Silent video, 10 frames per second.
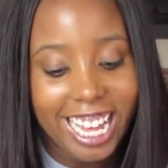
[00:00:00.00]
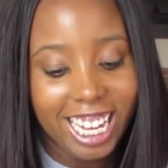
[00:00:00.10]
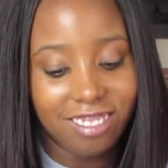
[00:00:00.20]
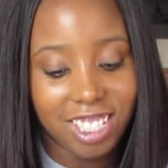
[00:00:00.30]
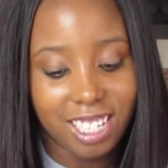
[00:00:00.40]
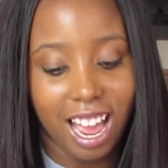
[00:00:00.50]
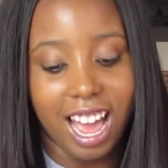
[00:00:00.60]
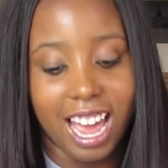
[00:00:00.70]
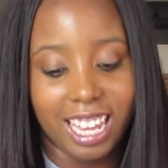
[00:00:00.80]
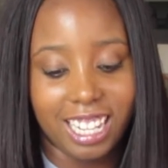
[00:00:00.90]
of
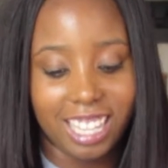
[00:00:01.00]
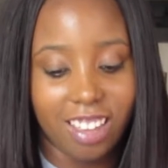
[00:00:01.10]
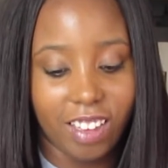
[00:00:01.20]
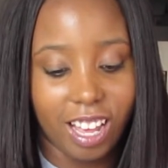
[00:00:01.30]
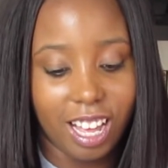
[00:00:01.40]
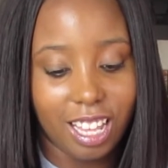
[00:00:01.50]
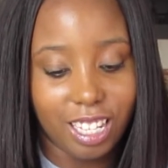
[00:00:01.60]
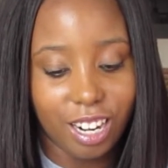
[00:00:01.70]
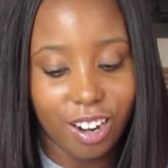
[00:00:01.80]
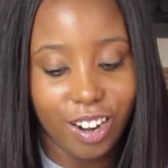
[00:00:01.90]
shine, giving
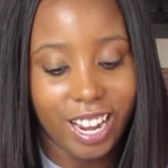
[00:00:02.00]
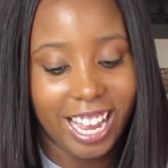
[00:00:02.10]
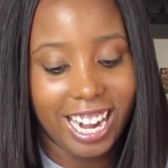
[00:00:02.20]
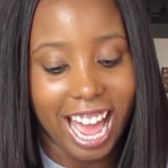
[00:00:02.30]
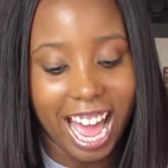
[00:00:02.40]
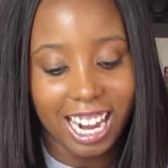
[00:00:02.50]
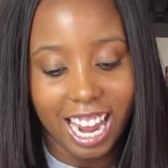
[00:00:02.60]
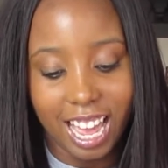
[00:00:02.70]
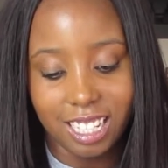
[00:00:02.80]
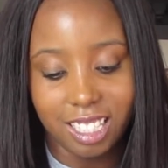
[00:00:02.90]
color and
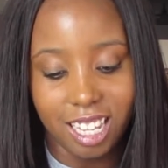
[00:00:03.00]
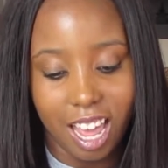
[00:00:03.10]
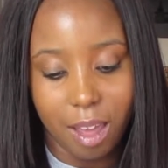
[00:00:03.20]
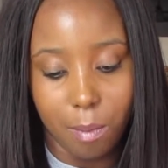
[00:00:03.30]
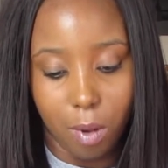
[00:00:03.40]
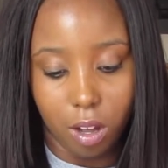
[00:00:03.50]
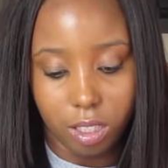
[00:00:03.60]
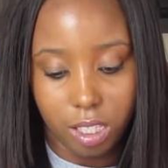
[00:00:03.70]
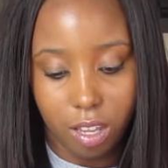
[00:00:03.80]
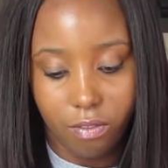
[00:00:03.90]
highlights a
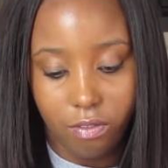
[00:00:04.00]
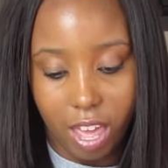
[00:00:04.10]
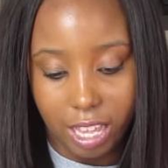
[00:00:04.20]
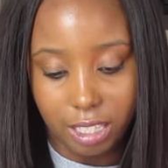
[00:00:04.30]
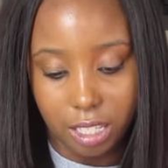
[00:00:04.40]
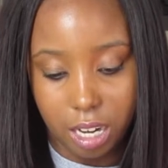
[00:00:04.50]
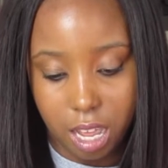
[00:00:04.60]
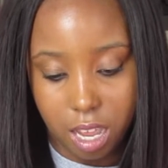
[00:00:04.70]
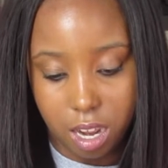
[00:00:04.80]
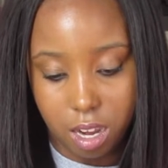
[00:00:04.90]

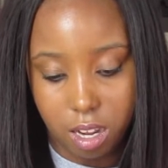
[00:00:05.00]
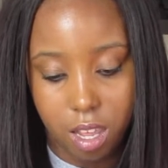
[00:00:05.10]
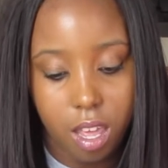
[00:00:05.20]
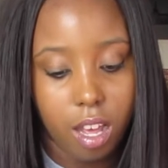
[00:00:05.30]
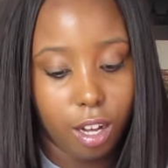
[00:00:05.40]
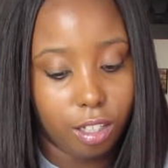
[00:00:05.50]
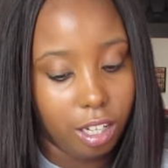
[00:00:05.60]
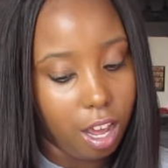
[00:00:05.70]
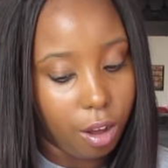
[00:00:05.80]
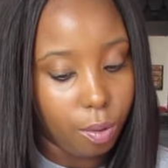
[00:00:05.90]
multifaceted
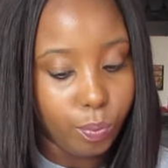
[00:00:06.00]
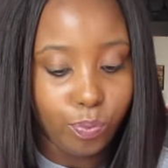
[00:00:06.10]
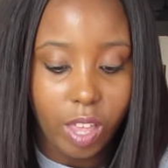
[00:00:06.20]
glow,